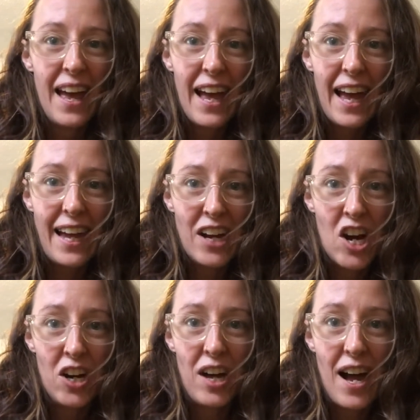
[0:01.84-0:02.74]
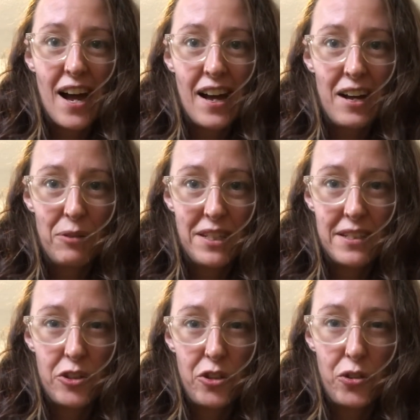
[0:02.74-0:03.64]
Hey all, I wanted
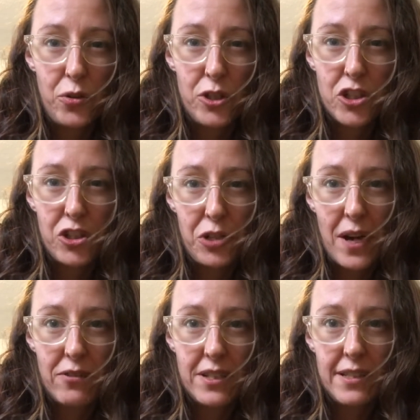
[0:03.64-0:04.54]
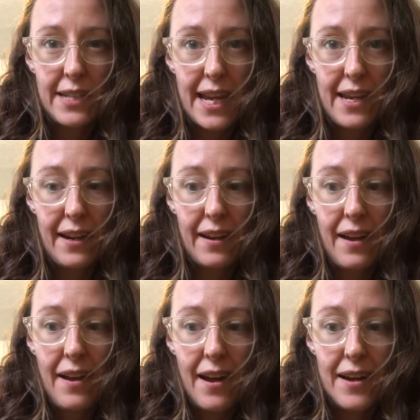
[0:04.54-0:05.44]
to show you how to take
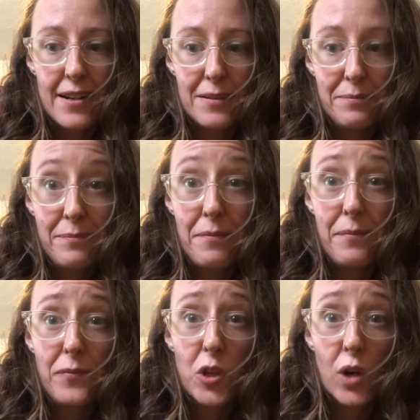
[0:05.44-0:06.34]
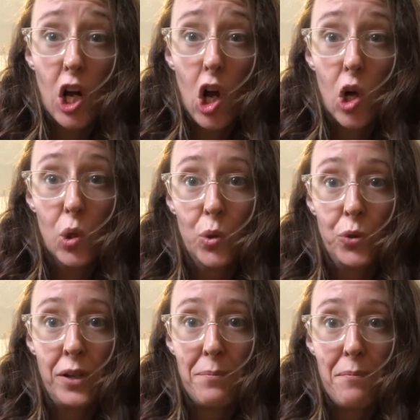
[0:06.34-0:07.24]
your
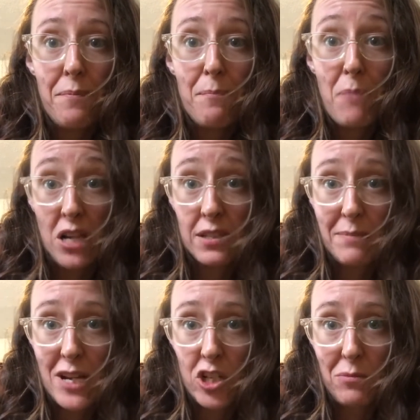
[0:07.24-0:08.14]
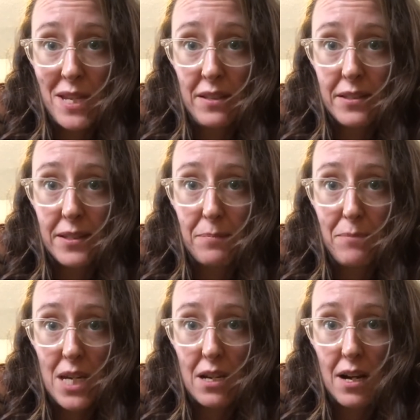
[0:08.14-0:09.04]
own bust measurements
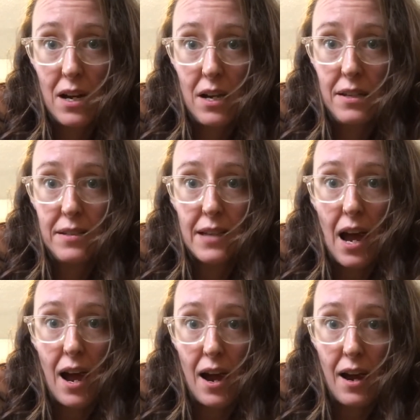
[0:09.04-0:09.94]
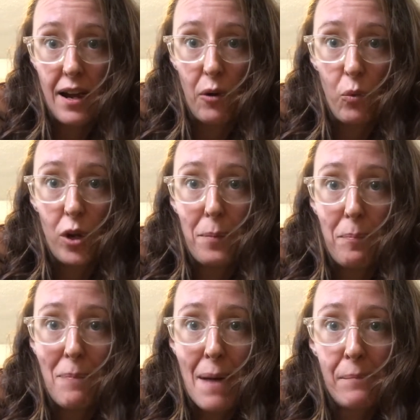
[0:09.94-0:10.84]
because I would
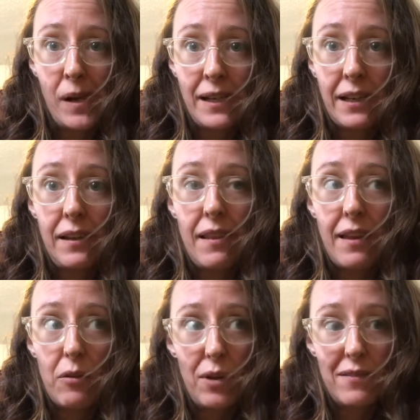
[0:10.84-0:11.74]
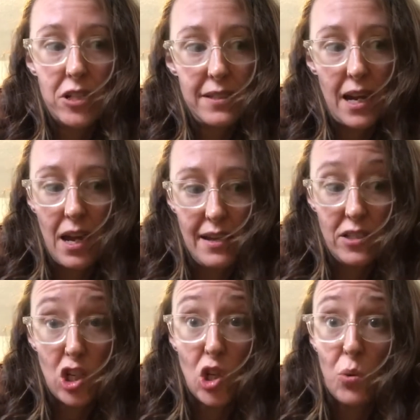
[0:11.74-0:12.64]
bet money that whatever size
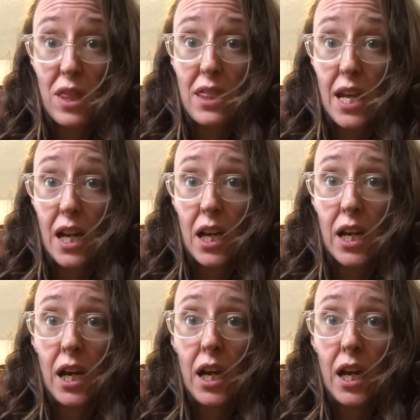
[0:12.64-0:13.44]
you think